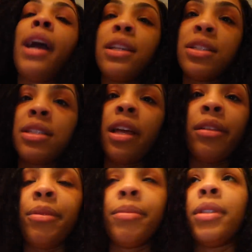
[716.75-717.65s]
I just tell
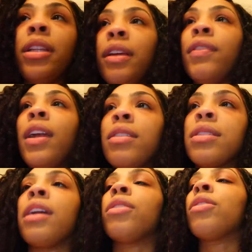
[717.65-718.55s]
them to leave it
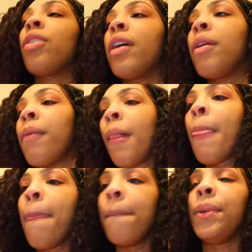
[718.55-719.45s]
outside on the ground.
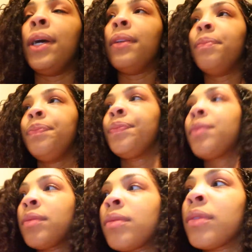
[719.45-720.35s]
But
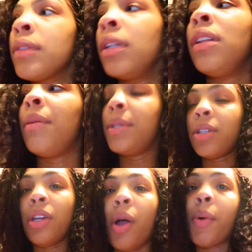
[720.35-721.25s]
let me show
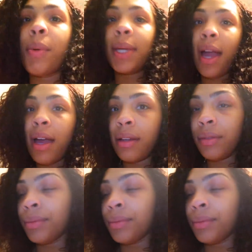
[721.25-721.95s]
y'all what we got.